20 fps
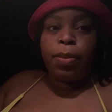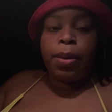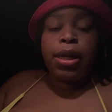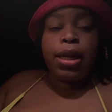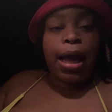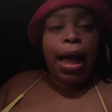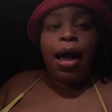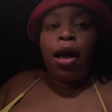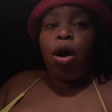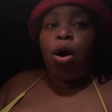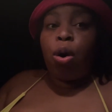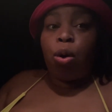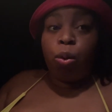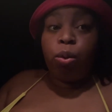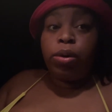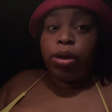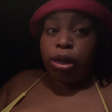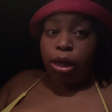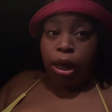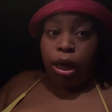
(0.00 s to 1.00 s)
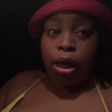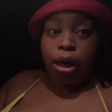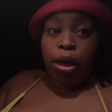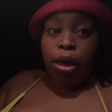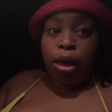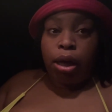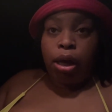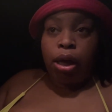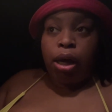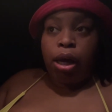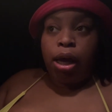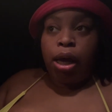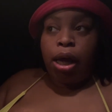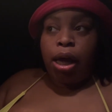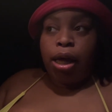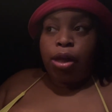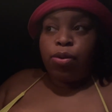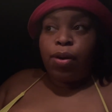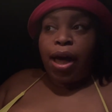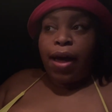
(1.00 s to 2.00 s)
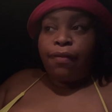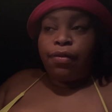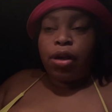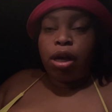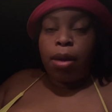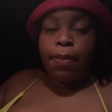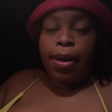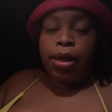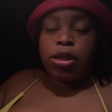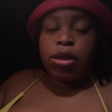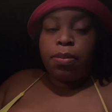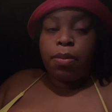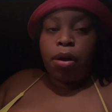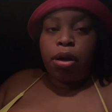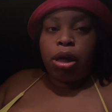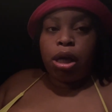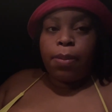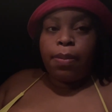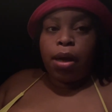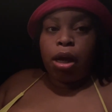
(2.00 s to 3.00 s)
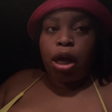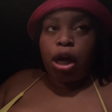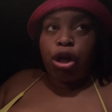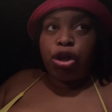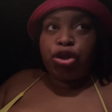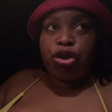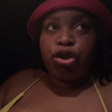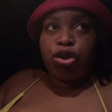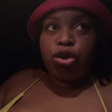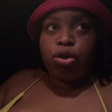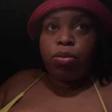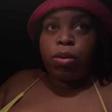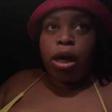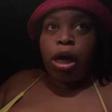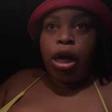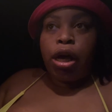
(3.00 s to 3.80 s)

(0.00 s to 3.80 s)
And not only do I have to come back tomorrow to get my costume,